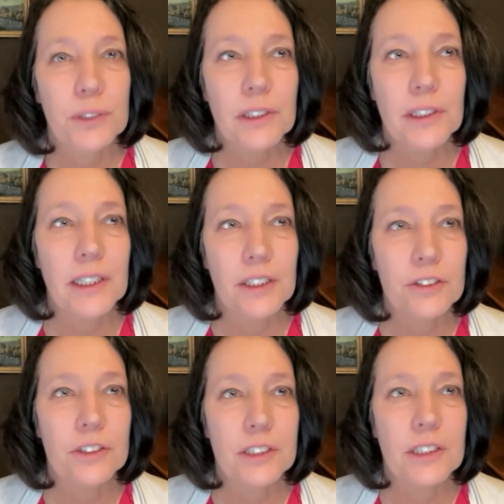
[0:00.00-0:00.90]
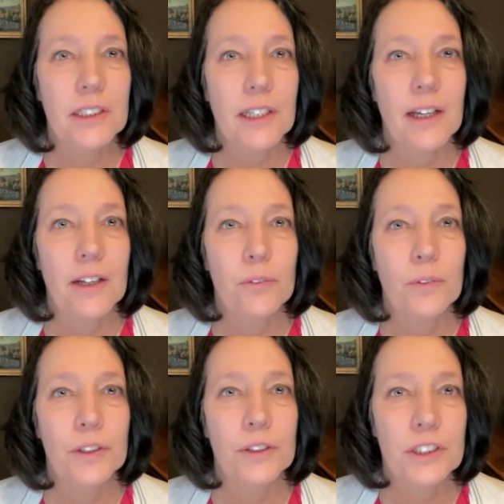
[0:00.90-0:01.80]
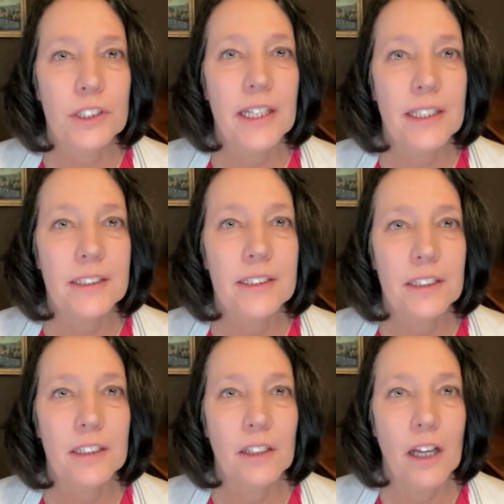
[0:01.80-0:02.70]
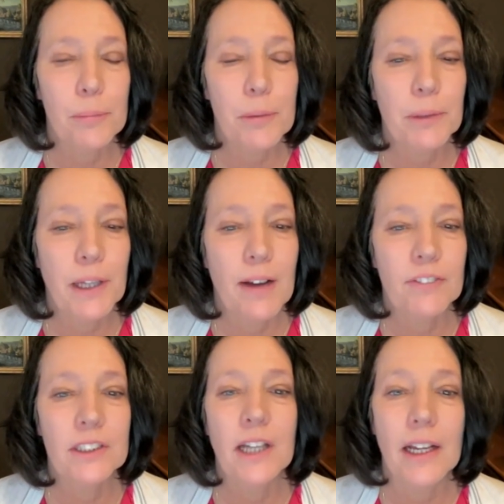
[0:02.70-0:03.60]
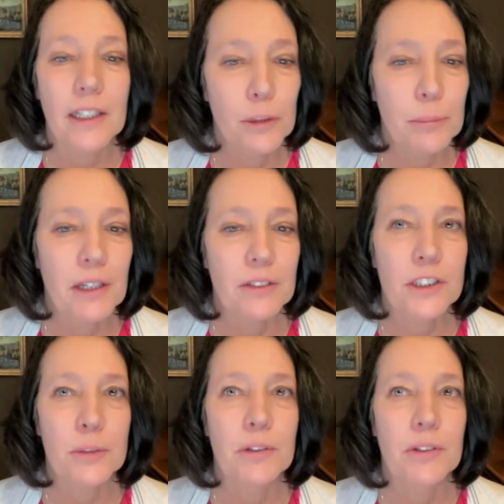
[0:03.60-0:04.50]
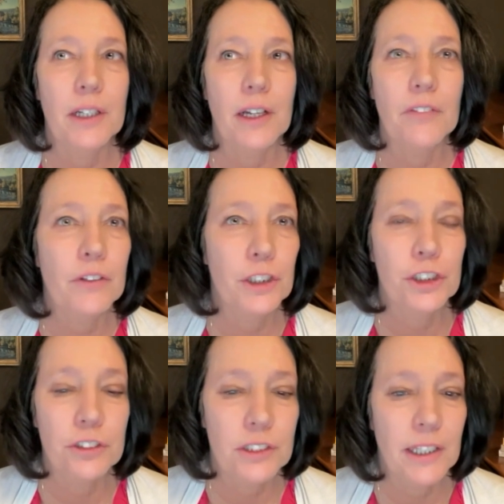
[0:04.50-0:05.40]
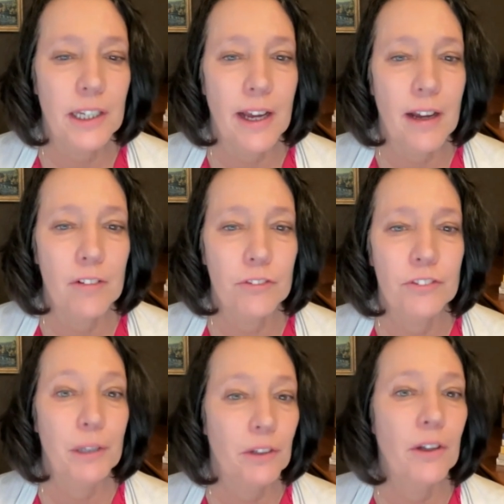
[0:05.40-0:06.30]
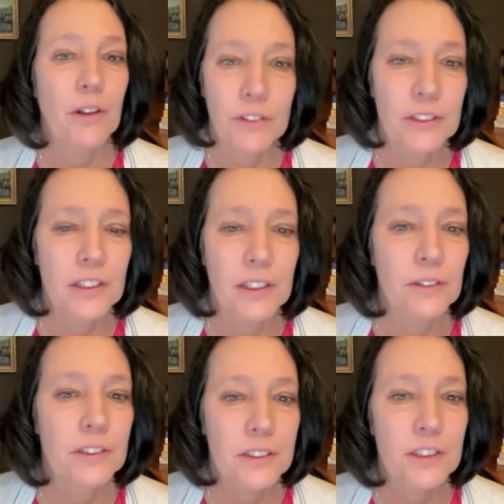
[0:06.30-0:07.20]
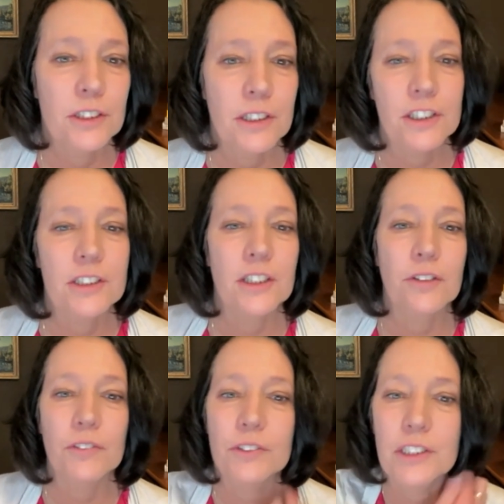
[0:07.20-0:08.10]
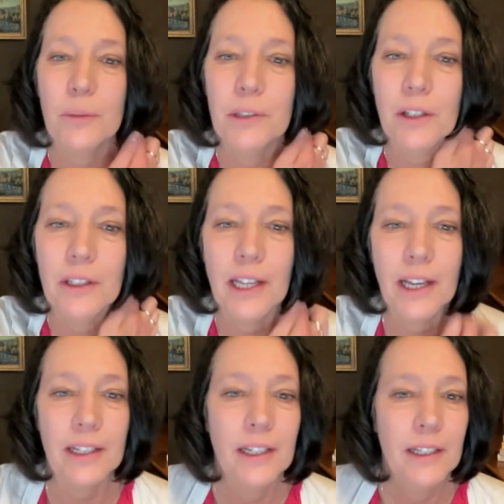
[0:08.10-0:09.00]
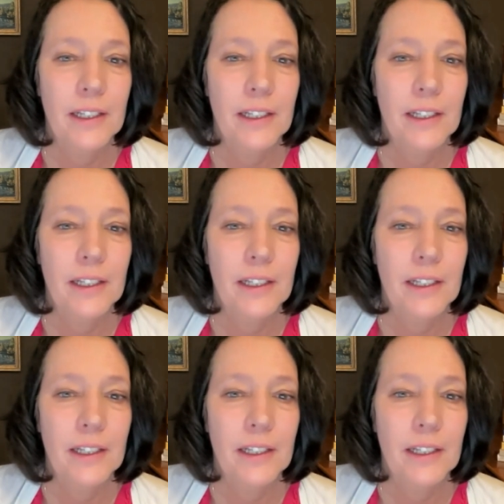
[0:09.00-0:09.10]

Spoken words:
really interesting that what you're saying is a lot of people have denial about some of the other issues they have, mental health illnesses. I just interviewed someone on that.